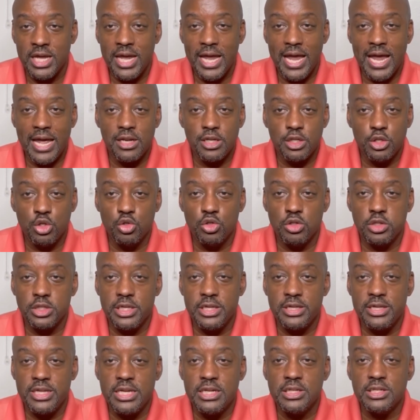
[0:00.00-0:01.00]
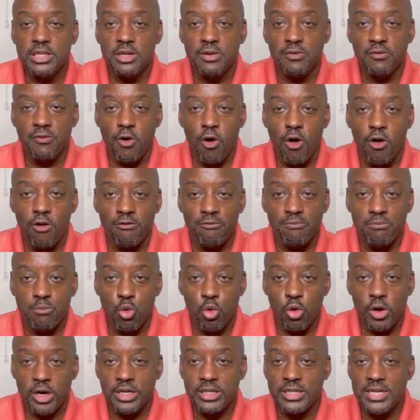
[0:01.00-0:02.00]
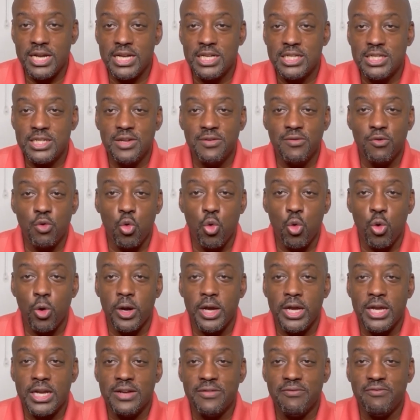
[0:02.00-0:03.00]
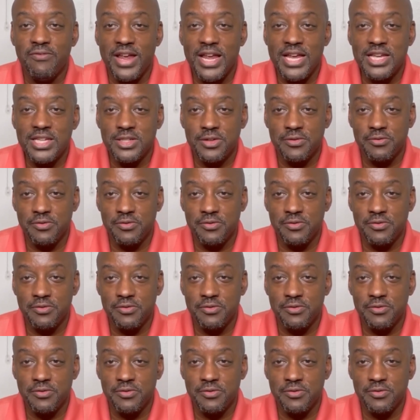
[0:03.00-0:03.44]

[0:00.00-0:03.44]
And usually these involve more intensive or invasive